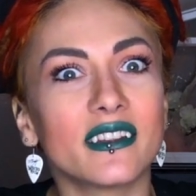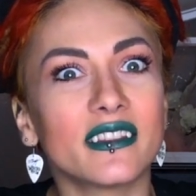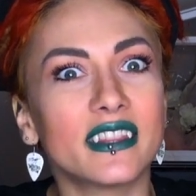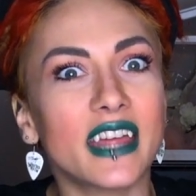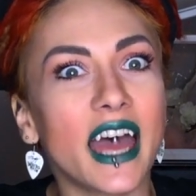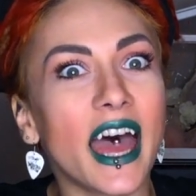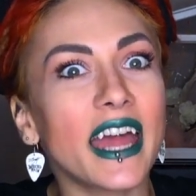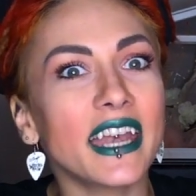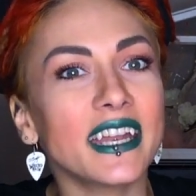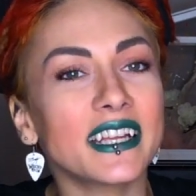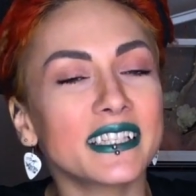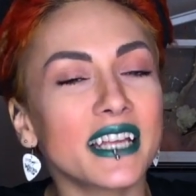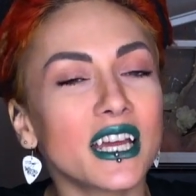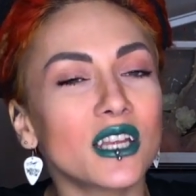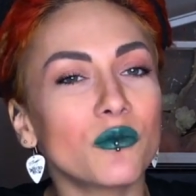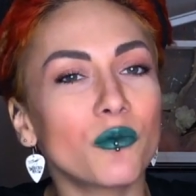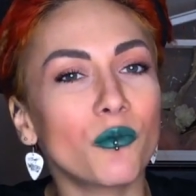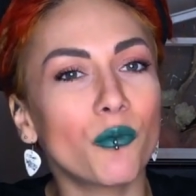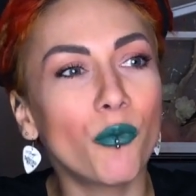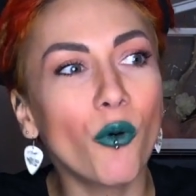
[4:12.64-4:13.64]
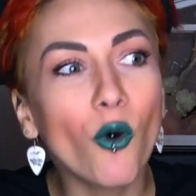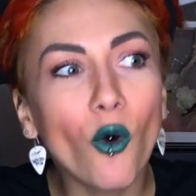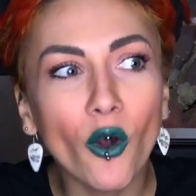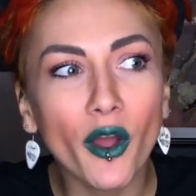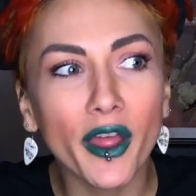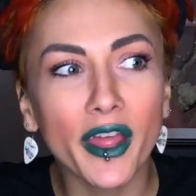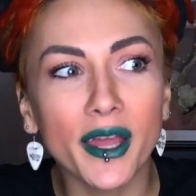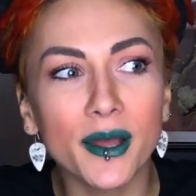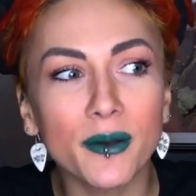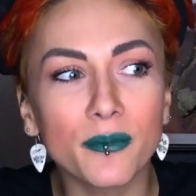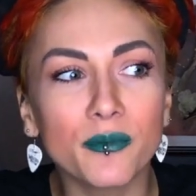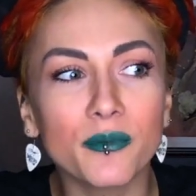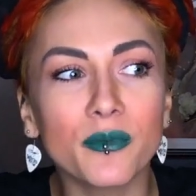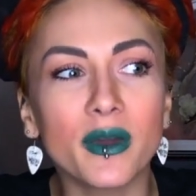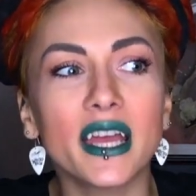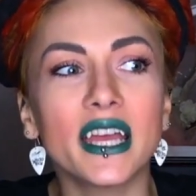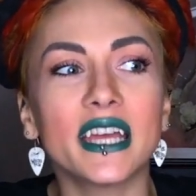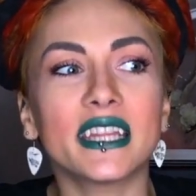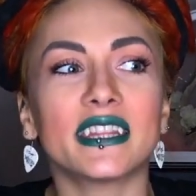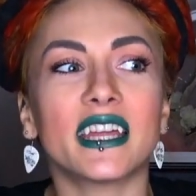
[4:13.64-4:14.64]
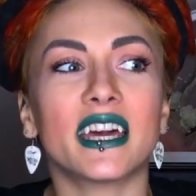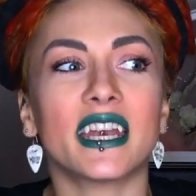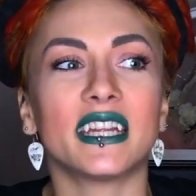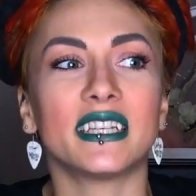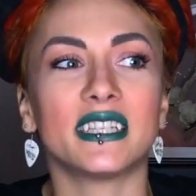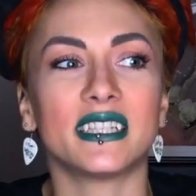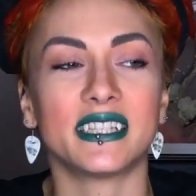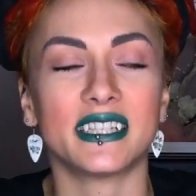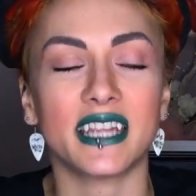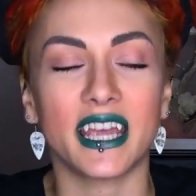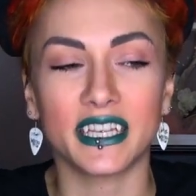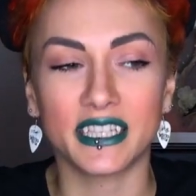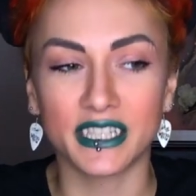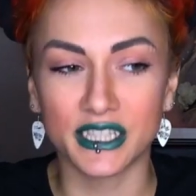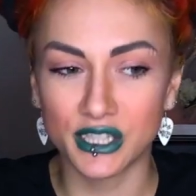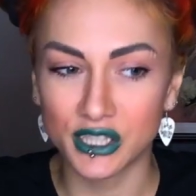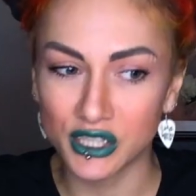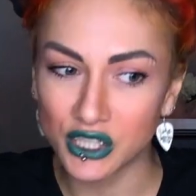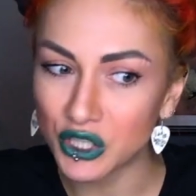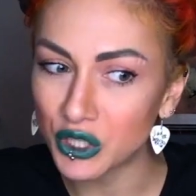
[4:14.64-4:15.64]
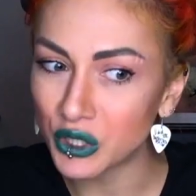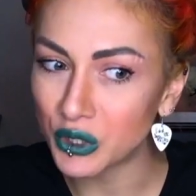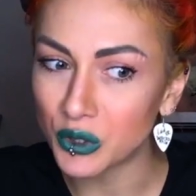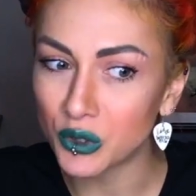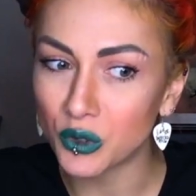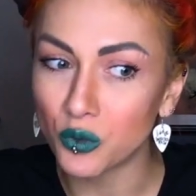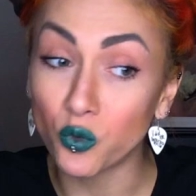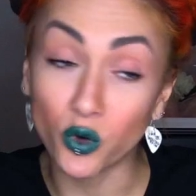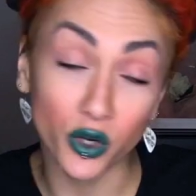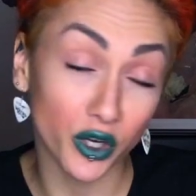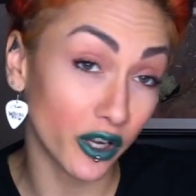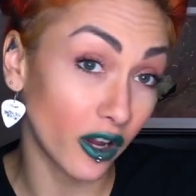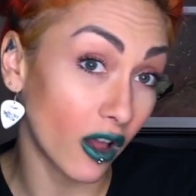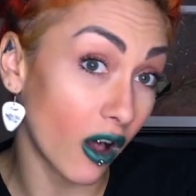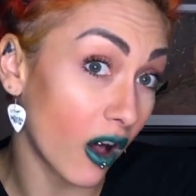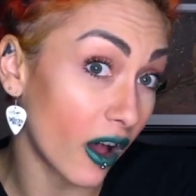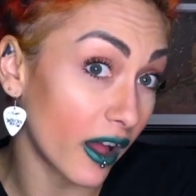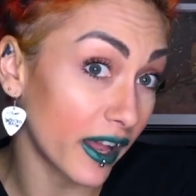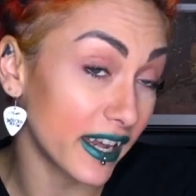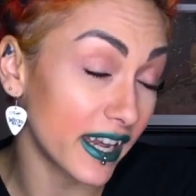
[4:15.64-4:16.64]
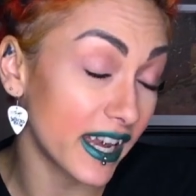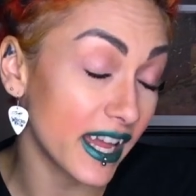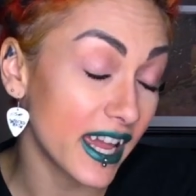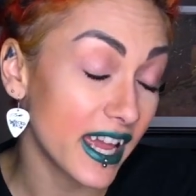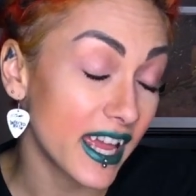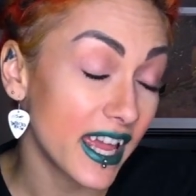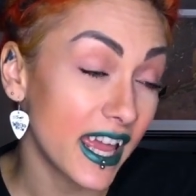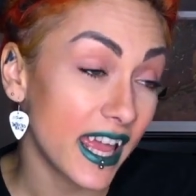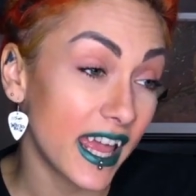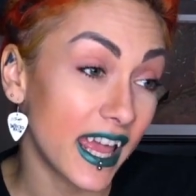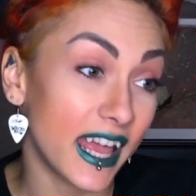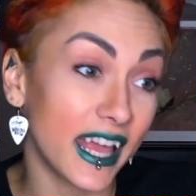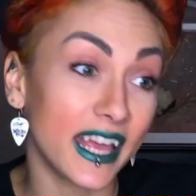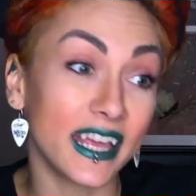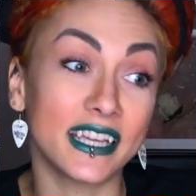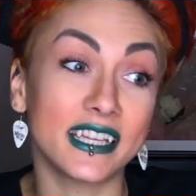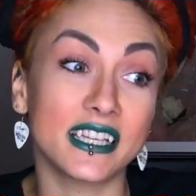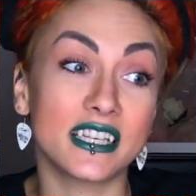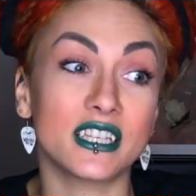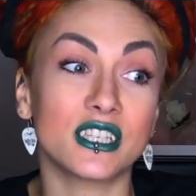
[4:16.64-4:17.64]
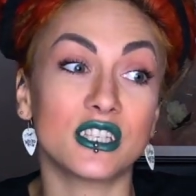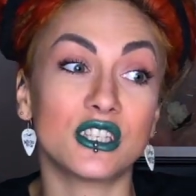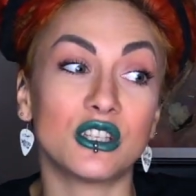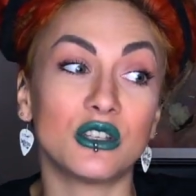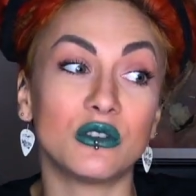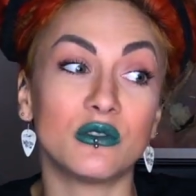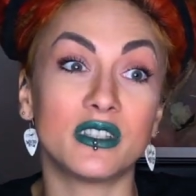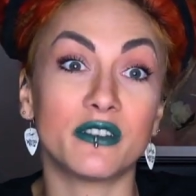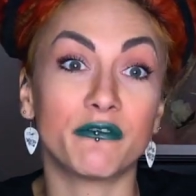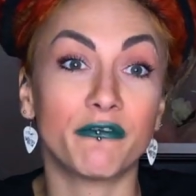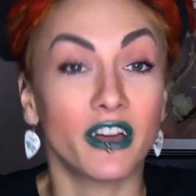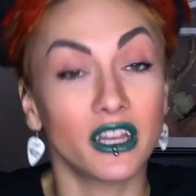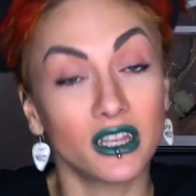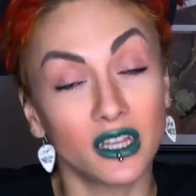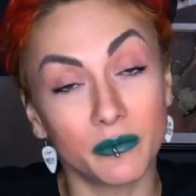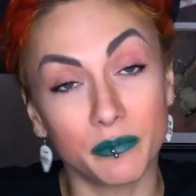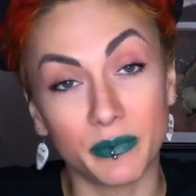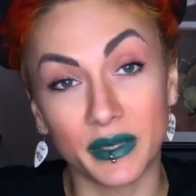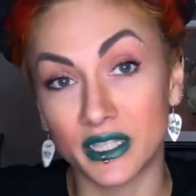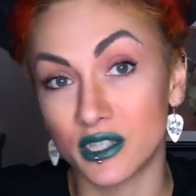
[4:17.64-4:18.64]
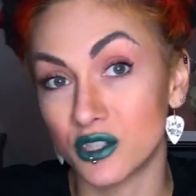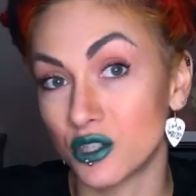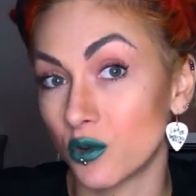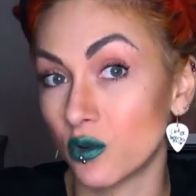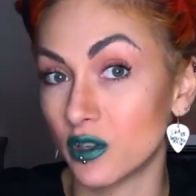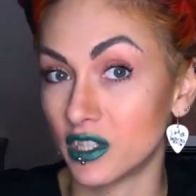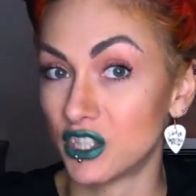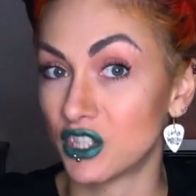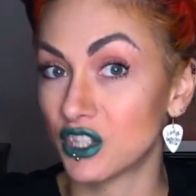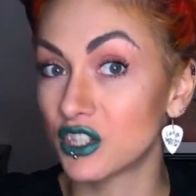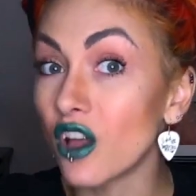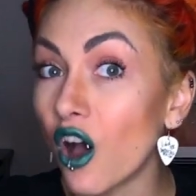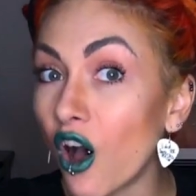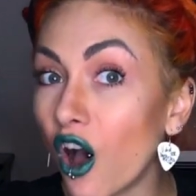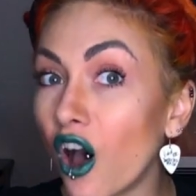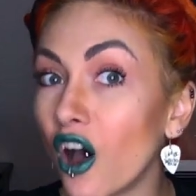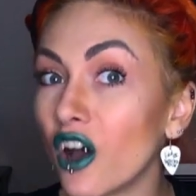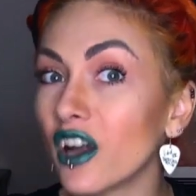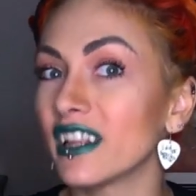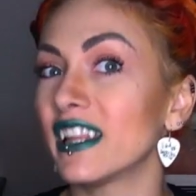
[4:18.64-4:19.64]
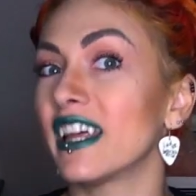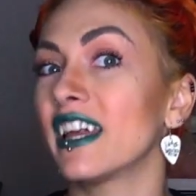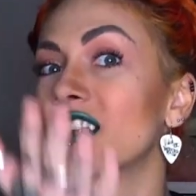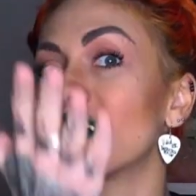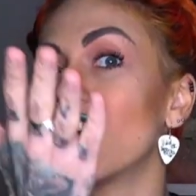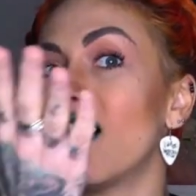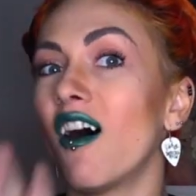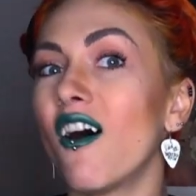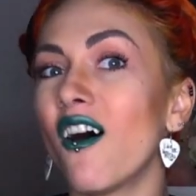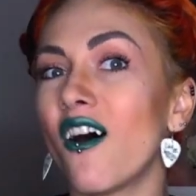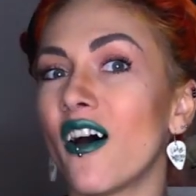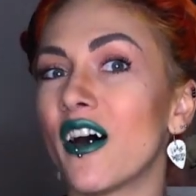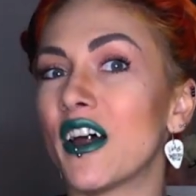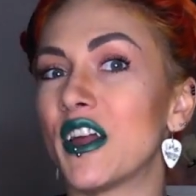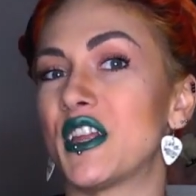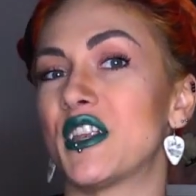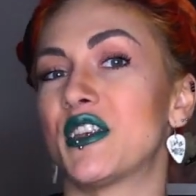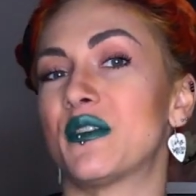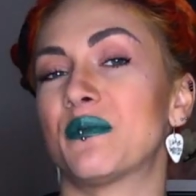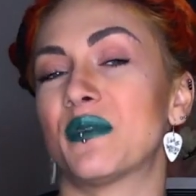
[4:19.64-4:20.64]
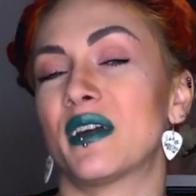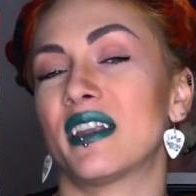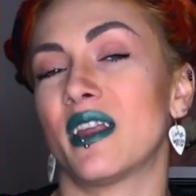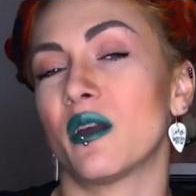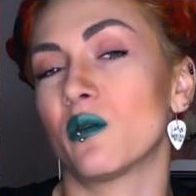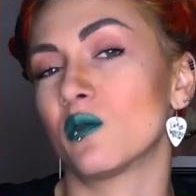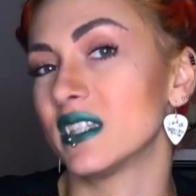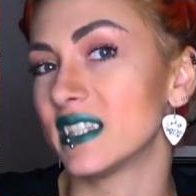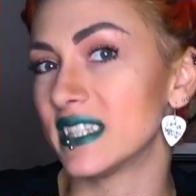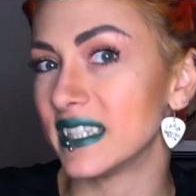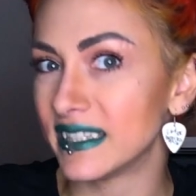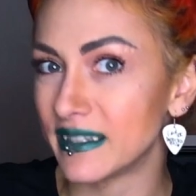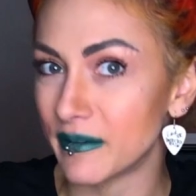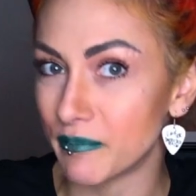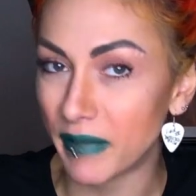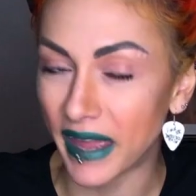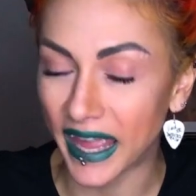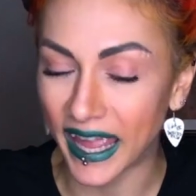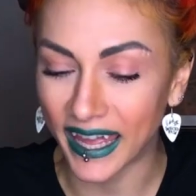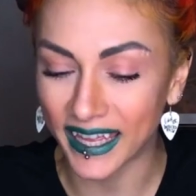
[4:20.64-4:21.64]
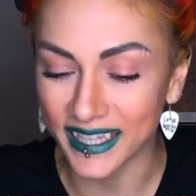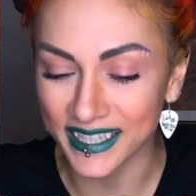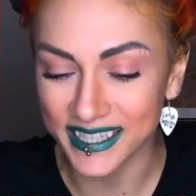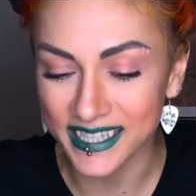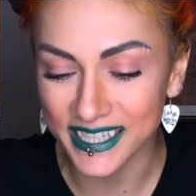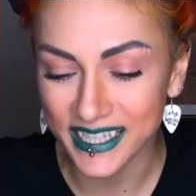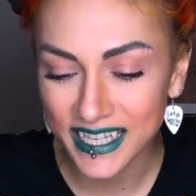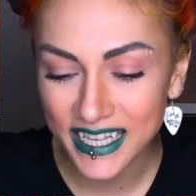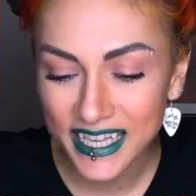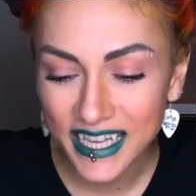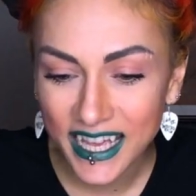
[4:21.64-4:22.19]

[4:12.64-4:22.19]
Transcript: that exact poem that i decided to work on and to develop into a song later on when I was in the band.